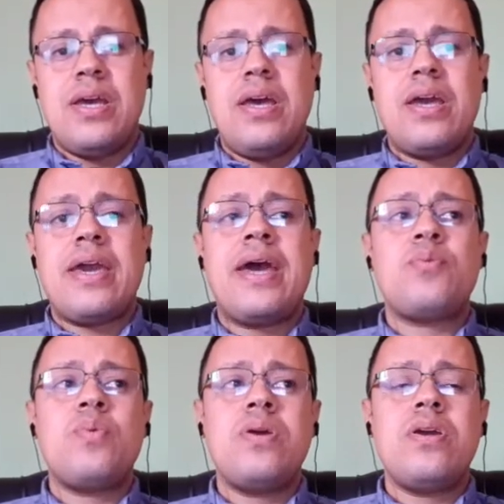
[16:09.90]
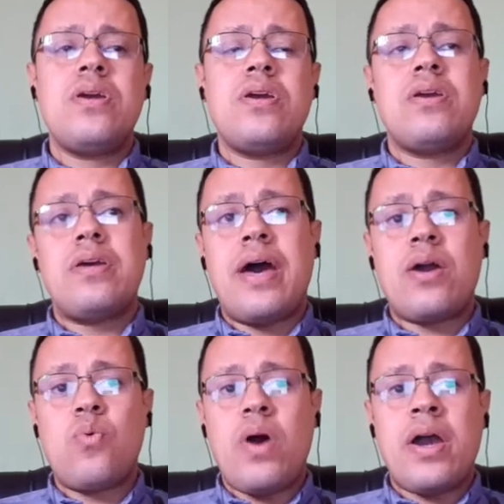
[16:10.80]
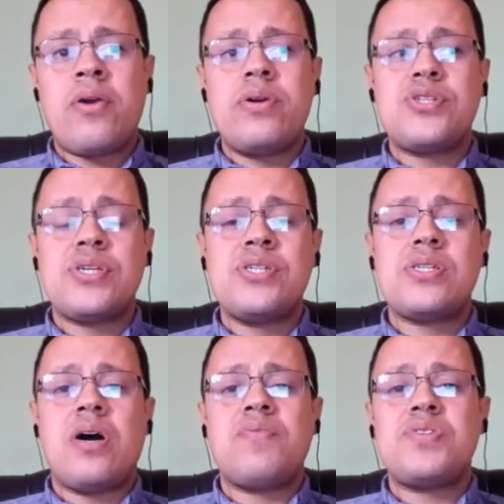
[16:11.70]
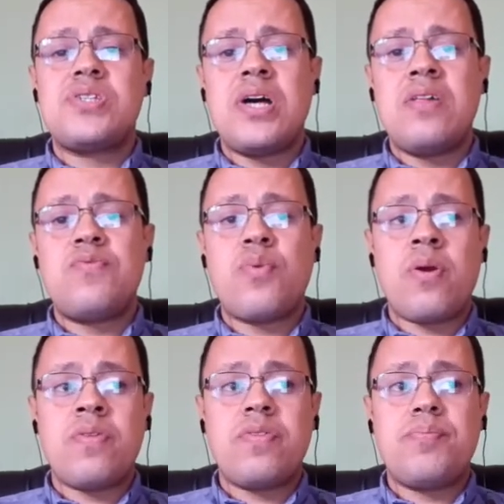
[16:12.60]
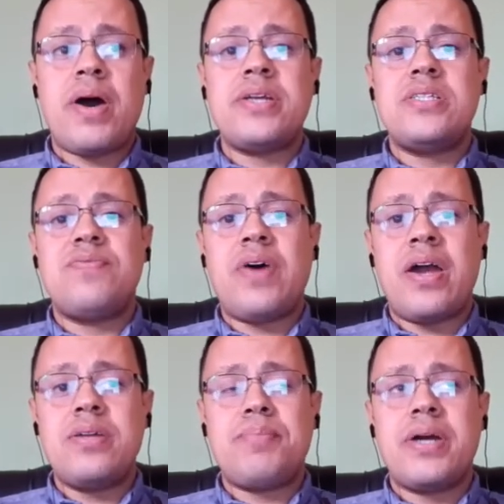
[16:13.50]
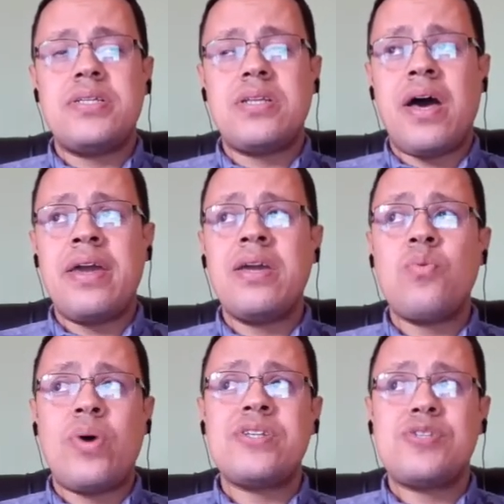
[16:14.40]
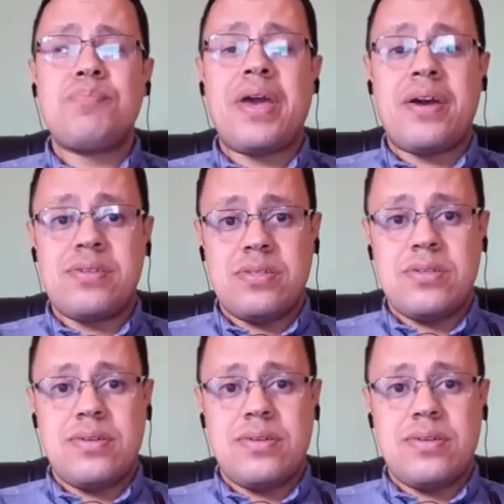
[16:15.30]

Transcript: can we acquire a sense of self-worth by denying one's past?